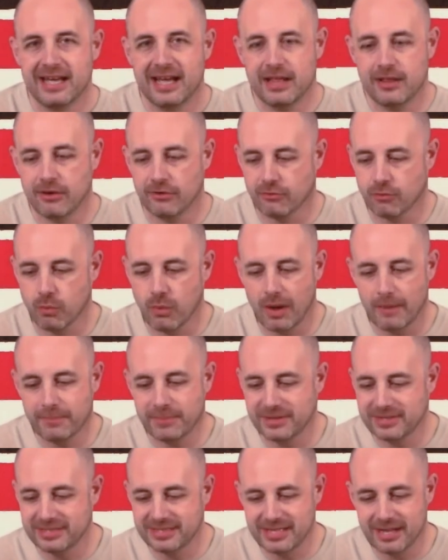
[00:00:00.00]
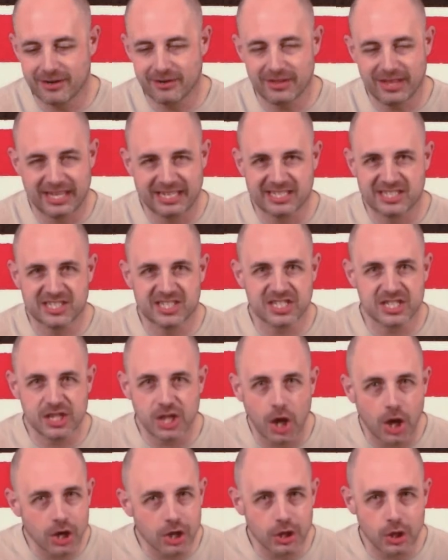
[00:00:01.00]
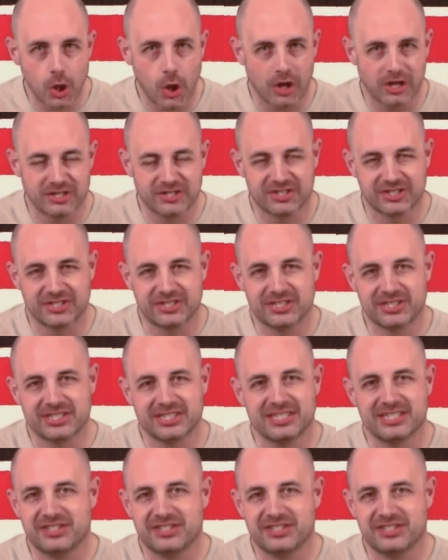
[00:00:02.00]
And there's weapons that are like slug launchers